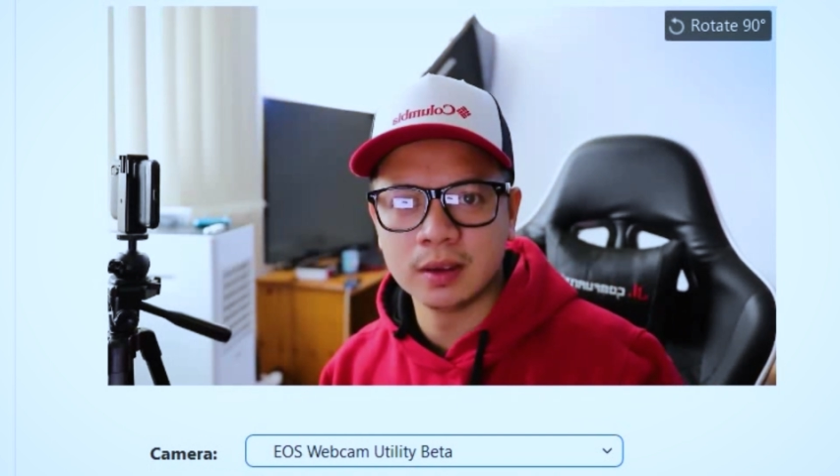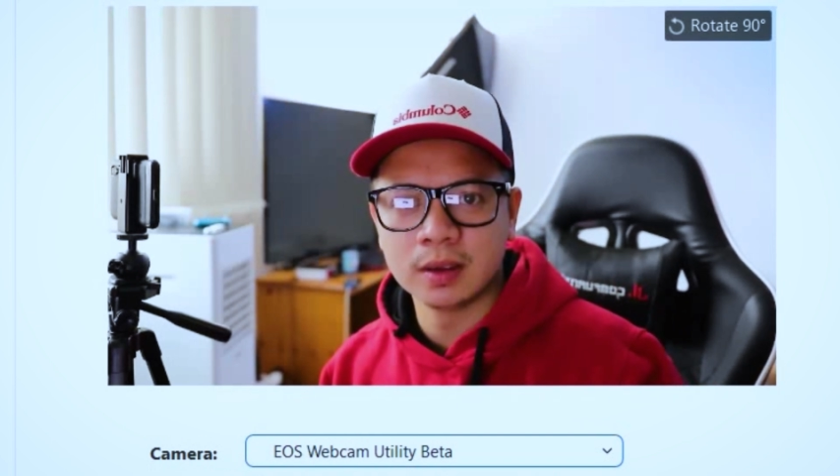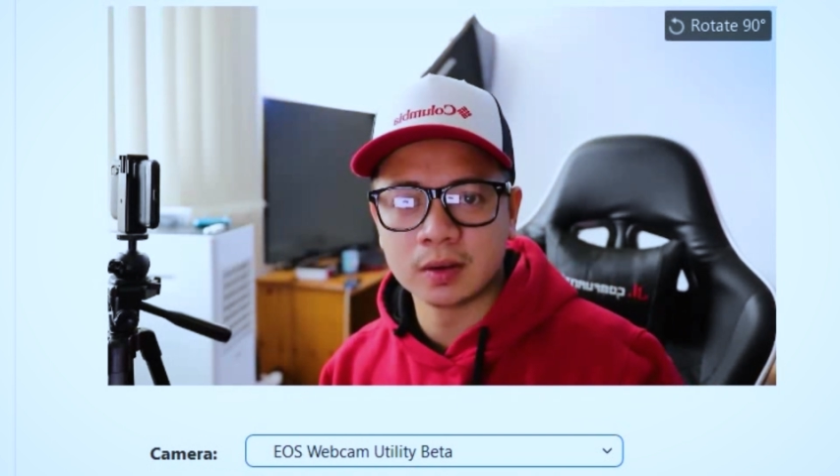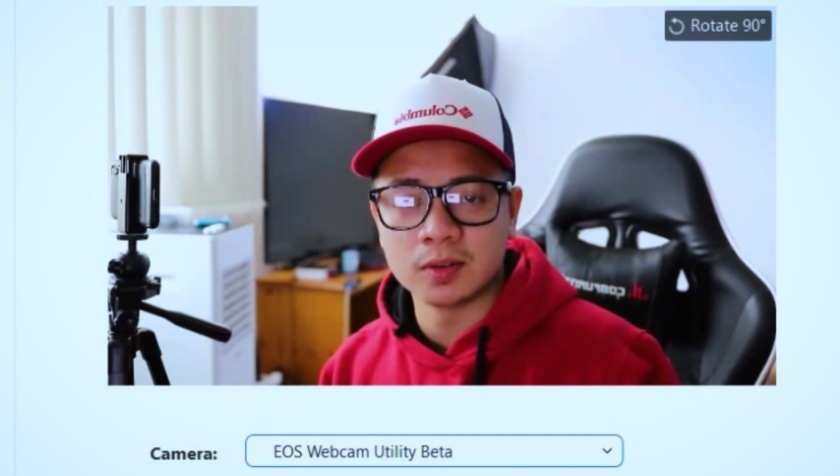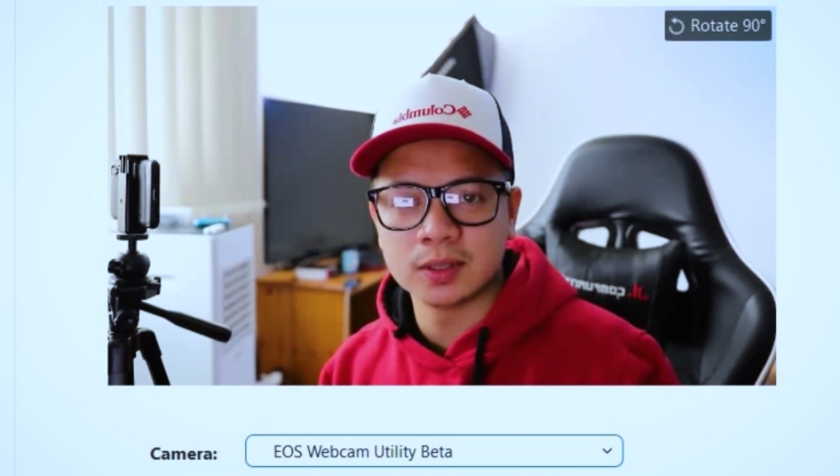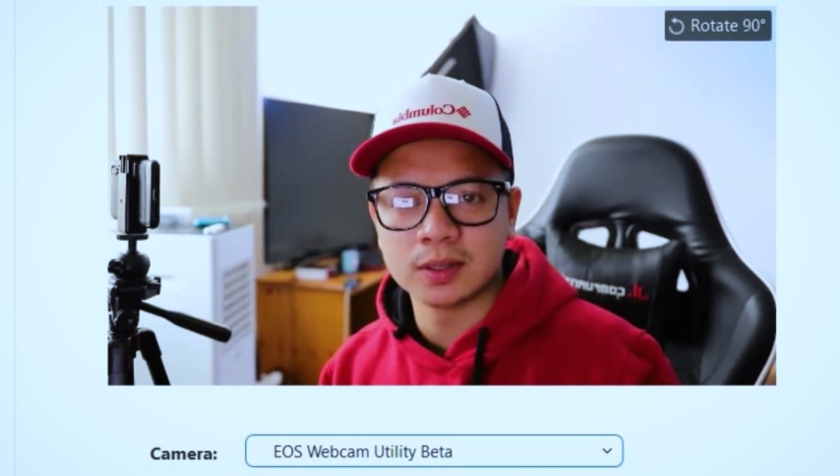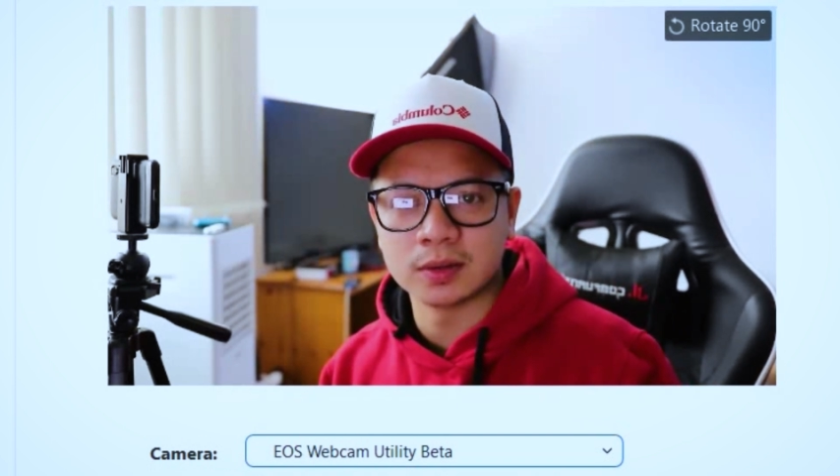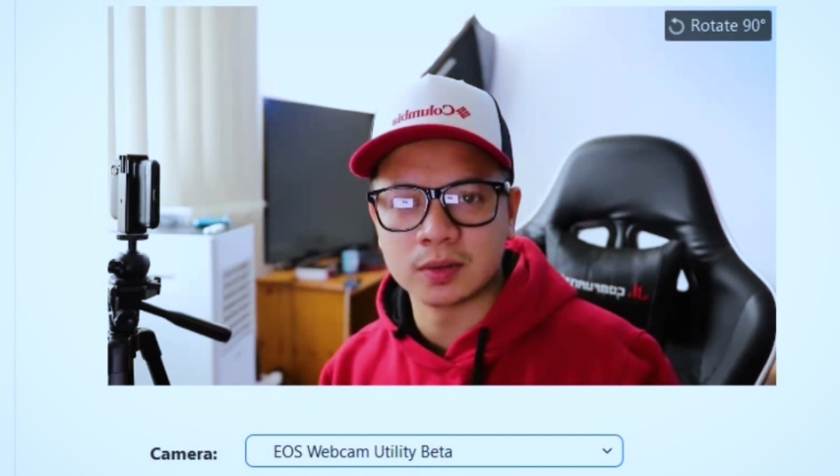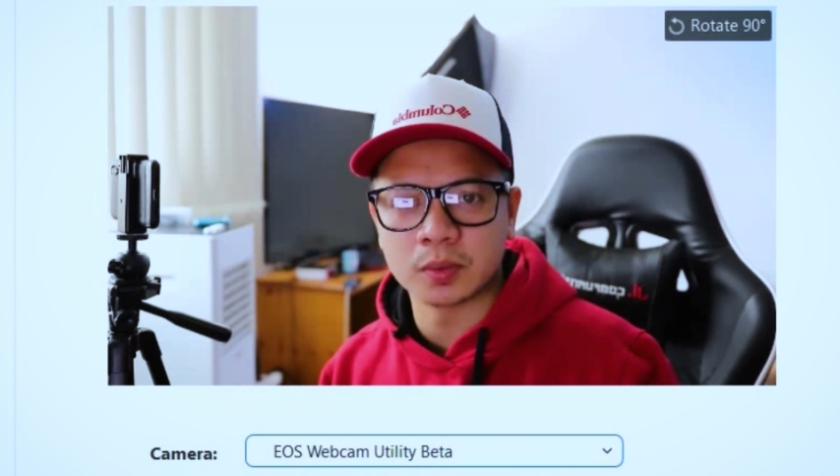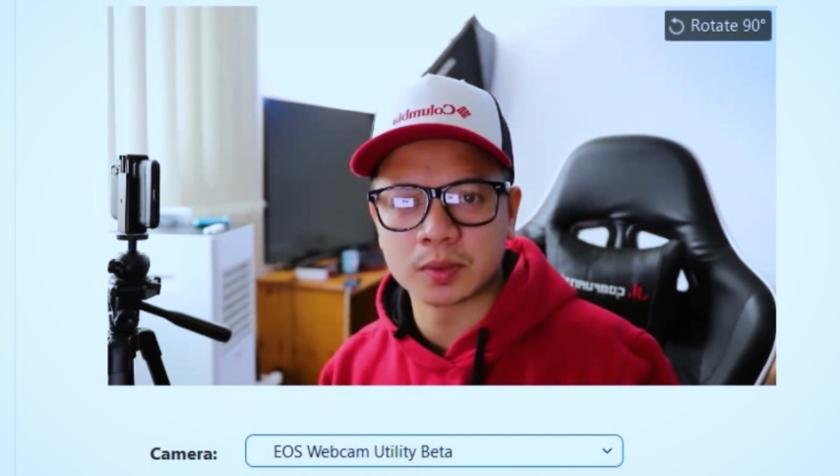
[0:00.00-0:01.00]
consider
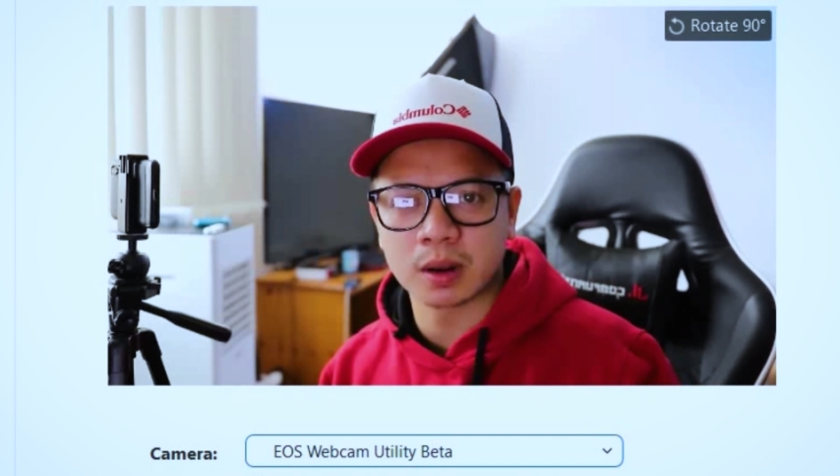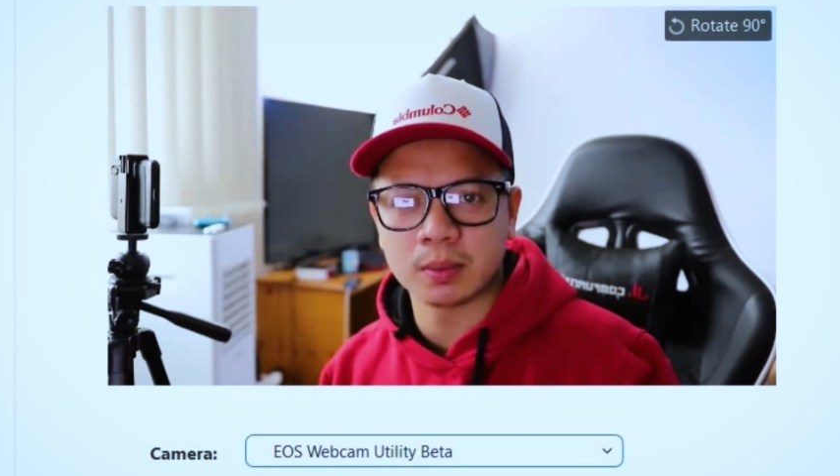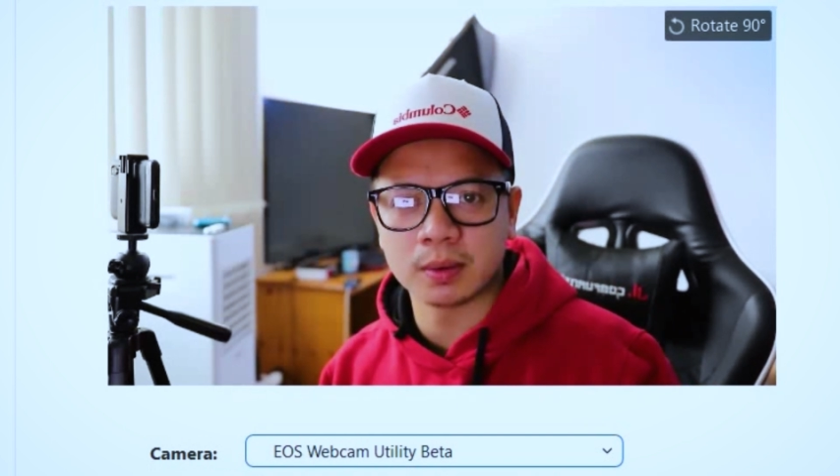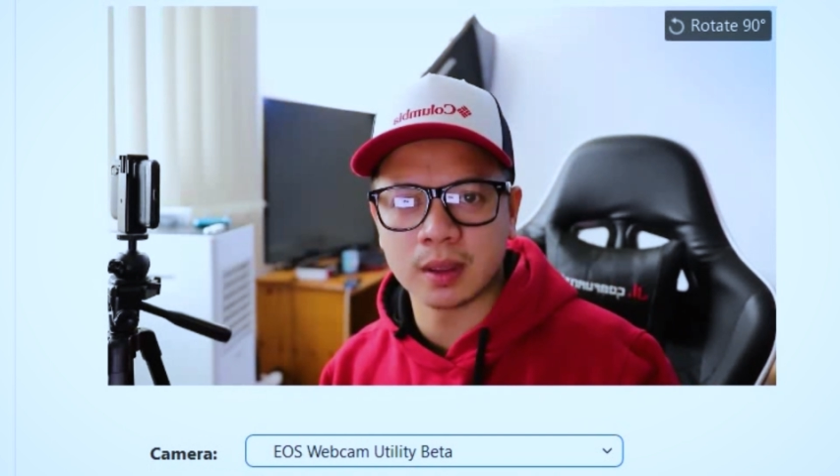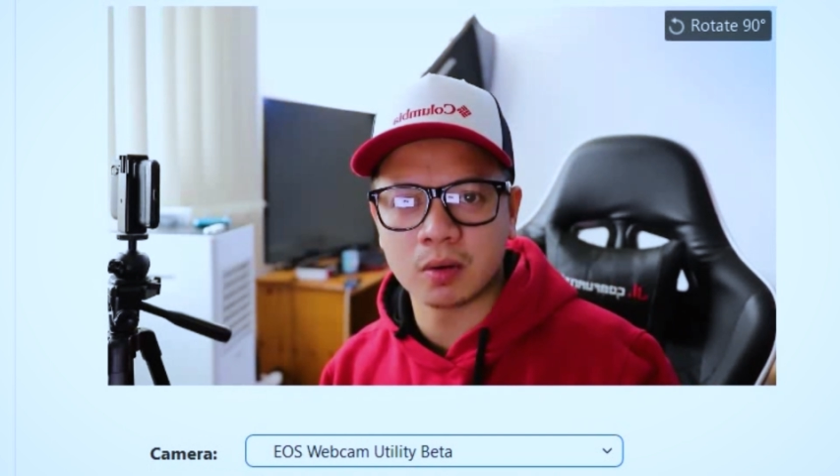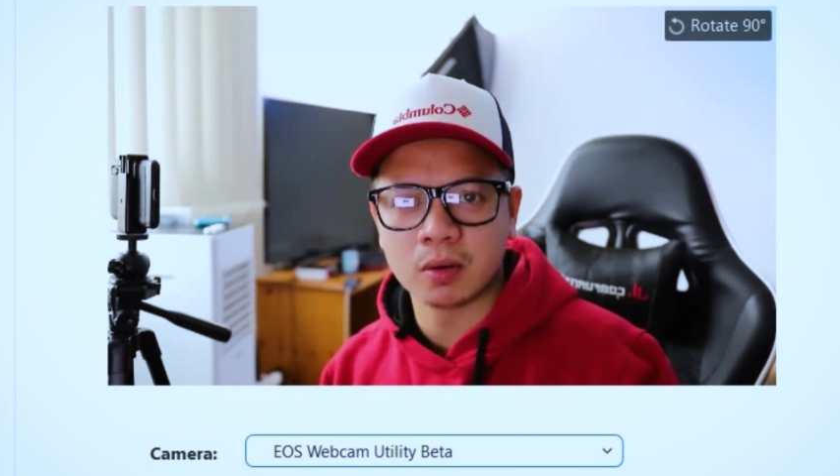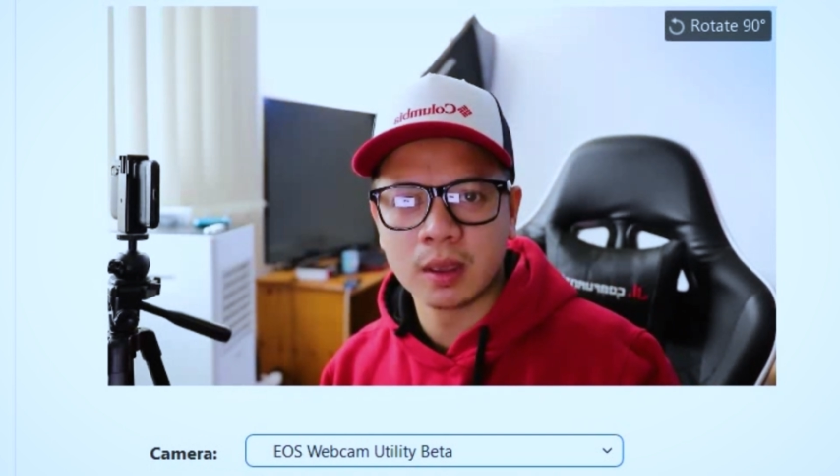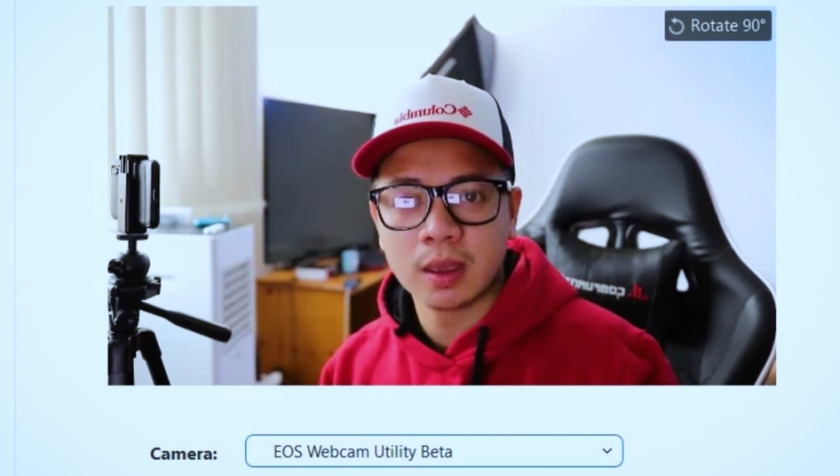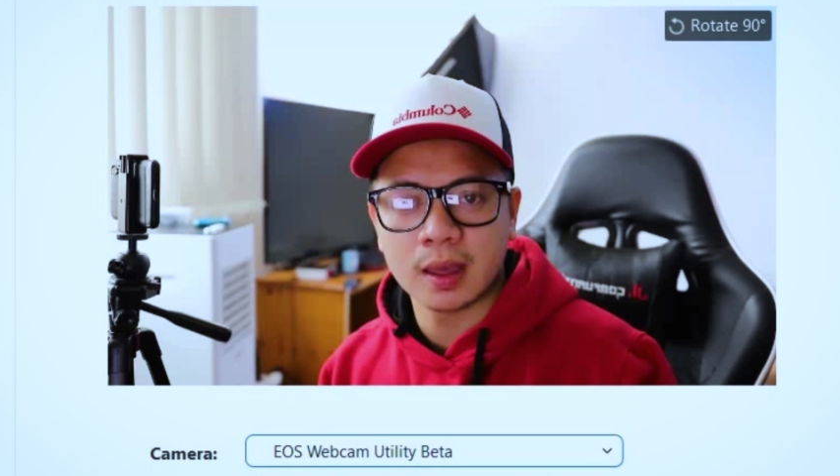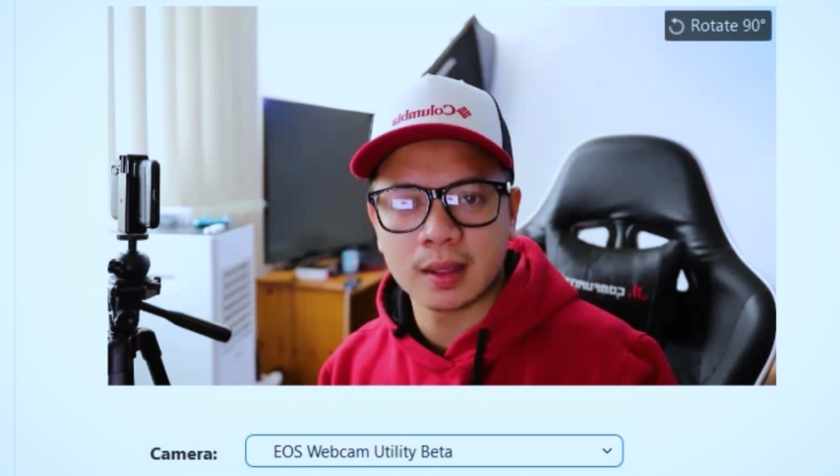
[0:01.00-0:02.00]
subscribing now
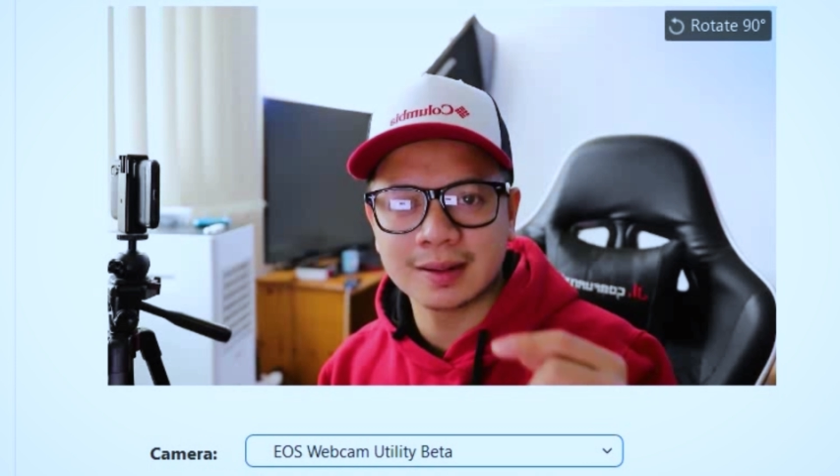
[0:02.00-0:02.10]
and